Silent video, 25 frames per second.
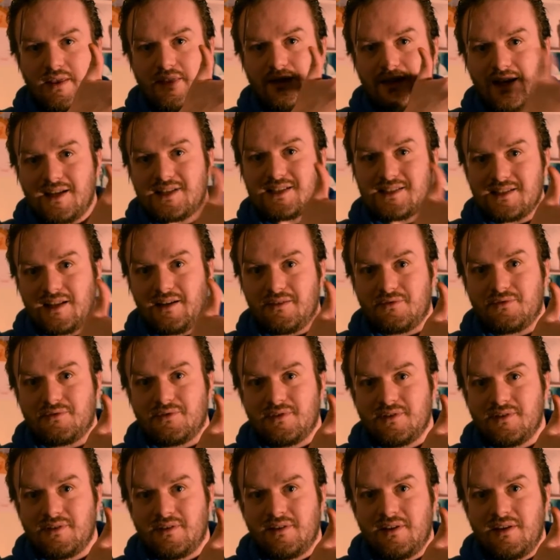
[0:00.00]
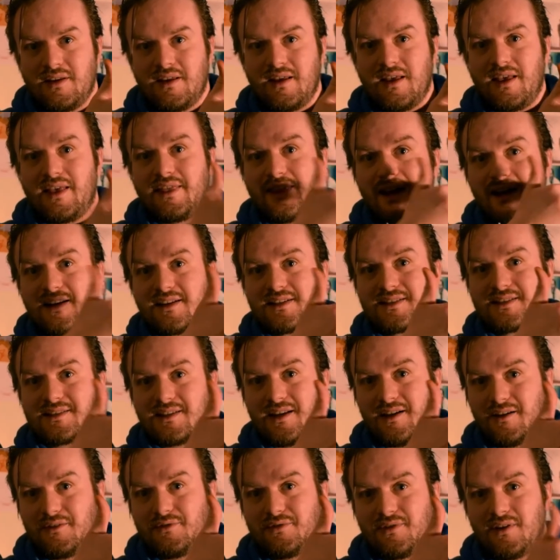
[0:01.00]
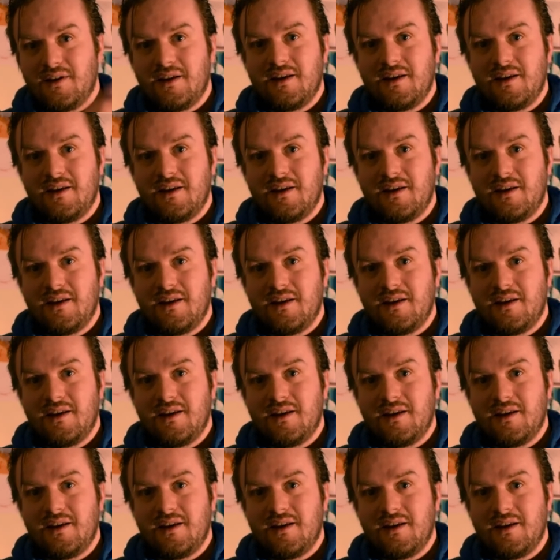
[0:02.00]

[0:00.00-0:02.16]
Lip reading: that's life. That is life.